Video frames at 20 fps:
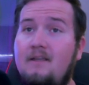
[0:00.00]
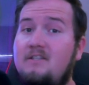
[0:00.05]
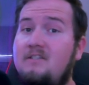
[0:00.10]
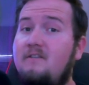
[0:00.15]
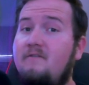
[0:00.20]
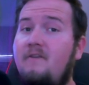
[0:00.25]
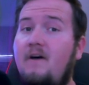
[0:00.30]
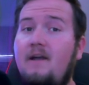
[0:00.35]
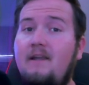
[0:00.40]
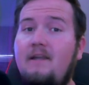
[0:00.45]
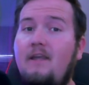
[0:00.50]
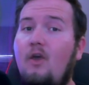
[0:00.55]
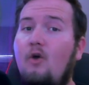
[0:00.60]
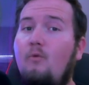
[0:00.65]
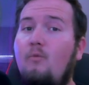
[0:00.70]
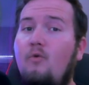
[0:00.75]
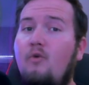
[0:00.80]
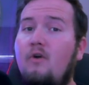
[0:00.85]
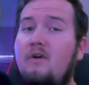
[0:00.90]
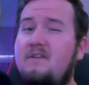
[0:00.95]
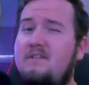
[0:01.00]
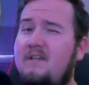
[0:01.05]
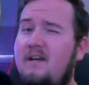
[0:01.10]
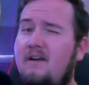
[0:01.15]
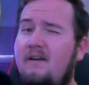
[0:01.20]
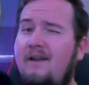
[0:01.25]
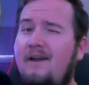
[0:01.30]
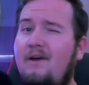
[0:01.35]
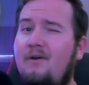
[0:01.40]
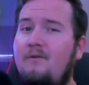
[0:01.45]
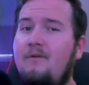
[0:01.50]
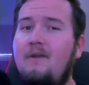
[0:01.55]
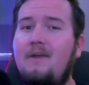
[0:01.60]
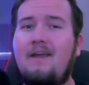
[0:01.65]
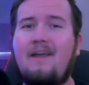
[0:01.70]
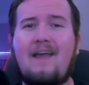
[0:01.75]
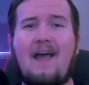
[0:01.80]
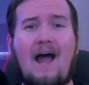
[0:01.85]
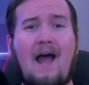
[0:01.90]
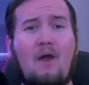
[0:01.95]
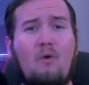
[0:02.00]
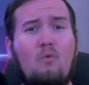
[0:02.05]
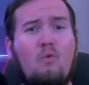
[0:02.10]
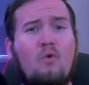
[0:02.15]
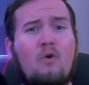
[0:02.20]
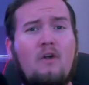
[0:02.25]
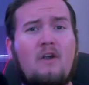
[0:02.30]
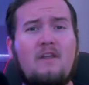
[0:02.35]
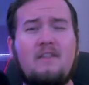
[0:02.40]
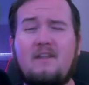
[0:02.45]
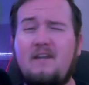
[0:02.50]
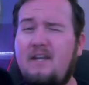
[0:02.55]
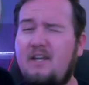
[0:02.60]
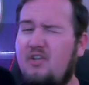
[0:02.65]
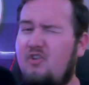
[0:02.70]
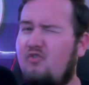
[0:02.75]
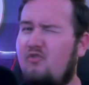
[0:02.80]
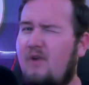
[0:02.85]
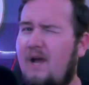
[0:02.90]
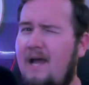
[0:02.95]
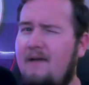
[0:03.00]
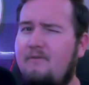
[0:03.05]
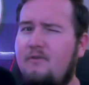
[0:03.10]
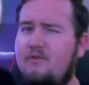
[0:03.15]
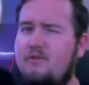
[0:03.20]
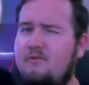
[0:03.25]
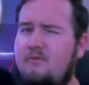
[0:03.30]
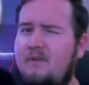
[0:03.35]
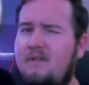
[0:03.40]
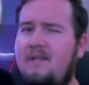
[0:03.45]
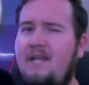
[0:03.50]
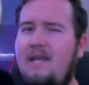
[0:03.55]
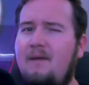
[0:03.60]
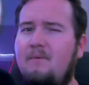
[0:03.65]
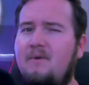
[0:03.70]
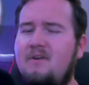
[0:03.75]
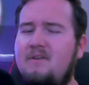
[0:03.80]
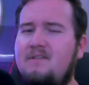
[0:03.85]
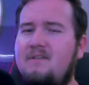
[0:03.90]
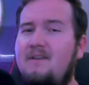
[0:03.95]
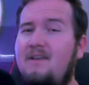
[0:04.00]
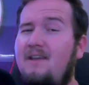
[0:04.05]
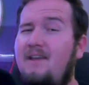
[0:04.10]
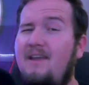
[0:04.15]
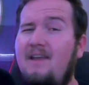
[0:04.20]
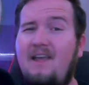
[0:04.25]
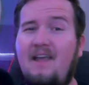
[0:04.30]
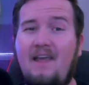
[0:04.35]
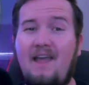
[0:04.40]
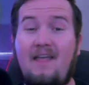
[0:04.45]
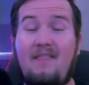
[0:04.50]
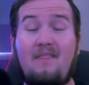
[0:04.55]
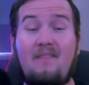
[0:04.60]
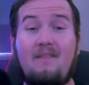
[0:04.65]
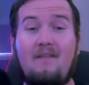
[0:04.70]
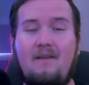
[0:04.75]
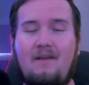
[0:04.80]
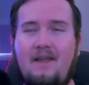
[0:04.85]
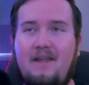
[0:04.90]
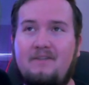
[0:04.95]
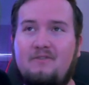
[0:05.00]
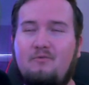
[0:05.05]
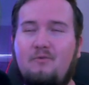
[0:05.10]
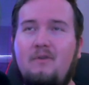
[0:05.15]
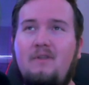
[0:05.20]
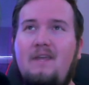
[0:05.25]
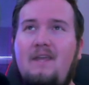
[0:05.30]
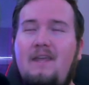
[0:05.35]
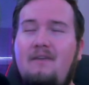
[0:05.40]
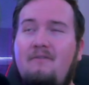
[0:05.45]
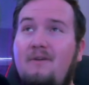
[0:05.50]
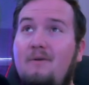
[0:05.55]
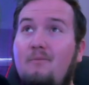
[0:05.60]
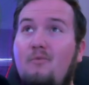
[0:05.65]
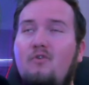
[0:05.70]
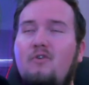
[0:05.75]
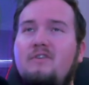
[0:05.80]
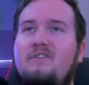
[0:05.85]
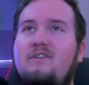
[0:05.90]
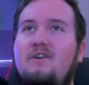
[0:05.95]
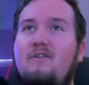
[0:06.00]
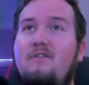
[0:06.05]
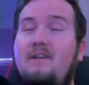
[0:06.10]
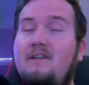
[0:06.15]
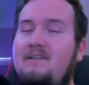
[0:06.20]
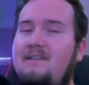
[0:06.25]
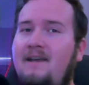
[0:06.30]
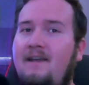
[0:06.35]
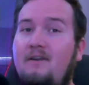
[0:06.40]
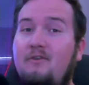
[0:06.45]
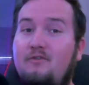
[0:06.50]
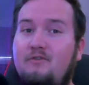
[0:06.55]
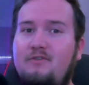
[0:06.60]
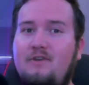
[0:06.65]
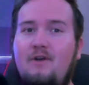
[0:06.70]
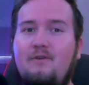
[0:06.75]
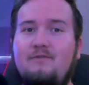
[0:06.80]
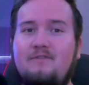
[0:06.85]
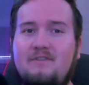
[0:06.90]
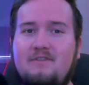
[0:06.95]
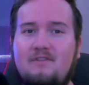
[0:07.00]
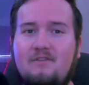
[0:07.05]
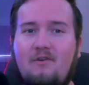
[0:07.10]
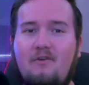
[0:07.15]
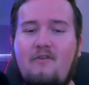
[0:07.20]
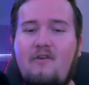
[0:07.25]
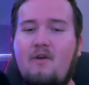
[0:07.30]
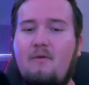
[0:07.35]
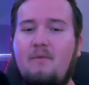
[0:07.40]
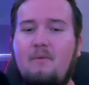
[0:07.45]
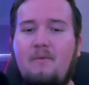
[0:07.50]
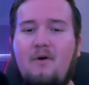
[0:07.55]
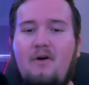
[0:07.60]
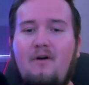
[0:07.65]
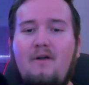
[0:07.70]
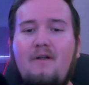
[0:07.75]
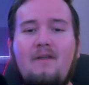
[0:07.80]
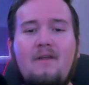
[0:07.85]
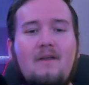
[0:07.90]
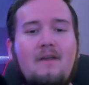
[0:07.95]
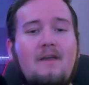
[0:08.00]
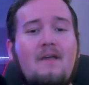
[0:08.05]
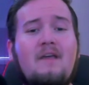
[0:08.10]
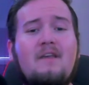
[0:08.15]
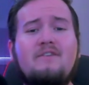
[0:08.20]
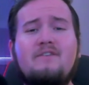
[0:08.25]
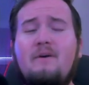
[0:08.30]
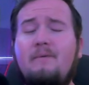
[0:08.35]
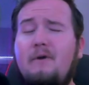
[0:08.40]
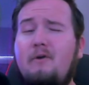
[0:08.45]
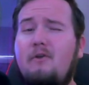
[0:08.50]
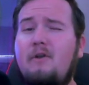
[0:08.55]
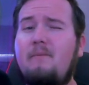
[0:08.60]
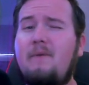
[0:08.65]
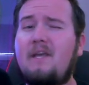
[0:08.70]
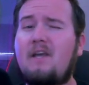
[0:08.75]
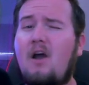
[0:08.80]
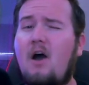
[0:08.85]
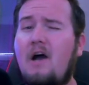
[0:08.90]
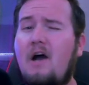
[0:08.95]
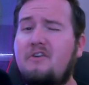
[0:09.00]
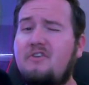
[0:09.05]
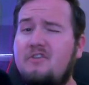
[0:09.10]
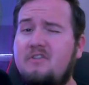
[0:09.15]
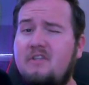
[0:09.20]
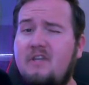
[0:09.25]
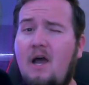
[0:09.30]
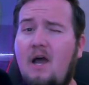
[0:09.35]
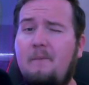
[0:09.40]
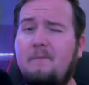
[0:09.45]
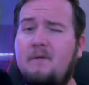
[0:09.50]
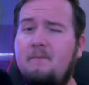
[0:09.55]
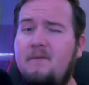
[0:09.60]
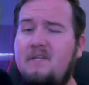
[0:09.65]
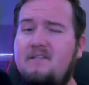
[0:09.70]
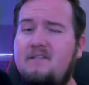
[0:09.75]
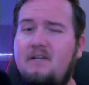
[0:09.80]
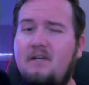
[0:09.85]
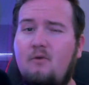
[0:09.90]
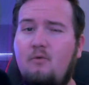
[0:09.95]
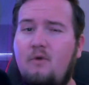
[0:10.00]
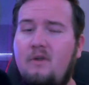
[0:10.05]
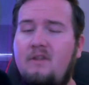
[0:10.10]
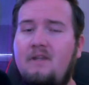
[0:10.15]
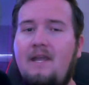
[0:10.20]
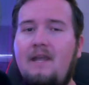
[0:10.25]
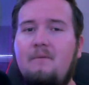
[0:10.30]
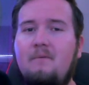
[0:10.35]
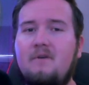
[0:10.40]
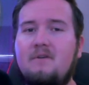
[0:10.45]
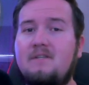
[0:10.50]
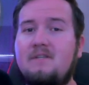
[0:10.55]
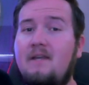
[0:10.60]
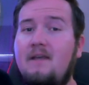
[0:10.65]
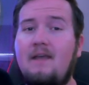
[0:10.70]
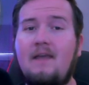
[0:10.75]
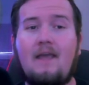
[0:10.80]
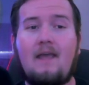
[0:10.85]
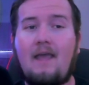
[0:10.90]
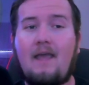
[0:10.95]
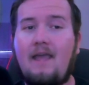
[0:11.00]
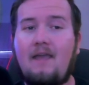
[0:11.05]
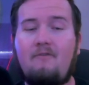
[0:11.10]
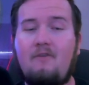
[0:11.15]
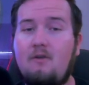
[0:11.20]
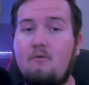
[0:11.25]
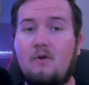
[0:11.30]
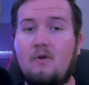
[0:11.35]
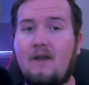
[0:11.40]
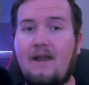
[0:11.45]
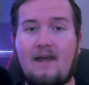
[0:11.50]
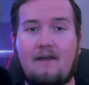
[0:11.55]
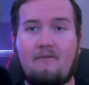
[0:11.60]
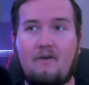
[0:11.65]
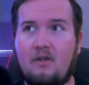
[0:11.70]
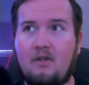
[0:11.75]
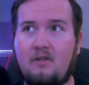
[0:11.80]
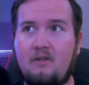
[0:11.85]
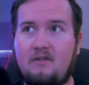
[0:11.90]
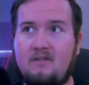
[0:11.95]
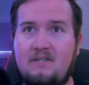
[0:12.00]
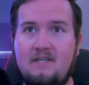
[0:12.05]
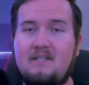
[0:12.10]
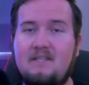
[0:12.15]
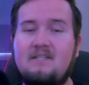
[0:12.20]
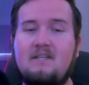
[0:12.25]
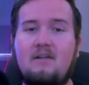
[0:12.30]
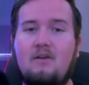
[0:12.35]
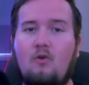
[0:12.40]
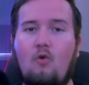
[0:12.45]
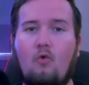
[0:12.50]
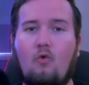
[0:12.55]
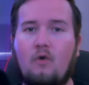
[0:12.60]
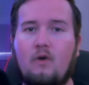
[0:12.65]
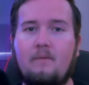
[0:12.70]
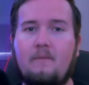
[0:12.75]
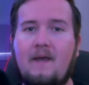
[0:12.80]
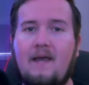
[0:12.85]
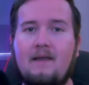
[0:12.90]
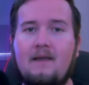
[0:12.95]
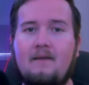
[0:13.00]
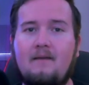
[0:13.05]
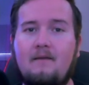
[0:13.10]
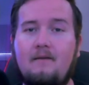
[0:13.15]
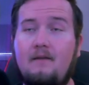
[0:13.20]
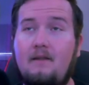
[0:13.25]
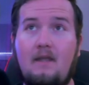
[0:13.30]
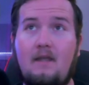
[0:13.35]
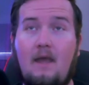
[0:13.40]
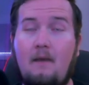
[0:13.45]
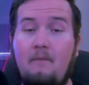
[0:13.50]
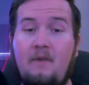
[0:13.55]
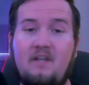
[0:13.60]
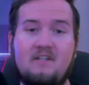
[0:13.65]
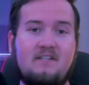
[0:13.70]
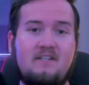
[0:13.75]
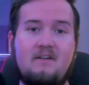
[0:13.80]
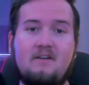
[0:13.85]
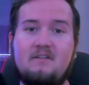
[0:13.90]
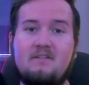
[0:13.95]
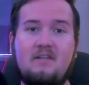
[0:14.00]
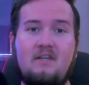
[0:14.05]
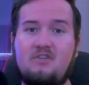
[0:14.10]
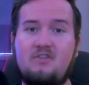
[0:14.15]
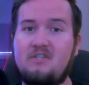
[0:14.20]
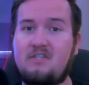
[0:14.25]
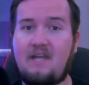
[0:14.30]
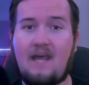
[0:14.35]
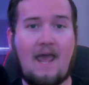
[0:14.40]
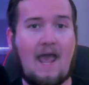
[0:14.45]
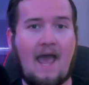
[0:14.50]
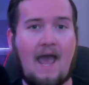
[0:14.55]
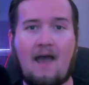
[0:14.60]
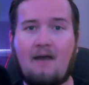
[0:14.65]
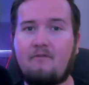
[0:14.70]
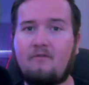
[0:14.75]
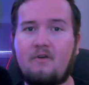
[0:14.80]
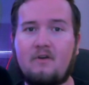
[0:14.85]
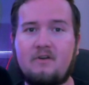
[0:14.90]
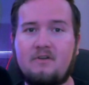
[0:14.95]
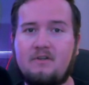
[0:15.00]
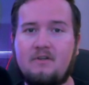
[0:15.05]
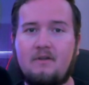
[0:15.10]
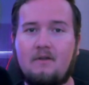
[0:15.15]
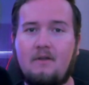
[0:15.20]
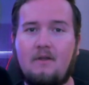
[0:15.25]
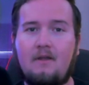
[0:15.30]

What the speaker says: Stephon Gilmore is there now. I worry that he travels with Nabers, and it's really even more so that Daniel Jones is throwing on the ball. So I'm going to be cautiously optimistic with Nabers. If he were to have a decent quarterback, I mean, seriously, just average,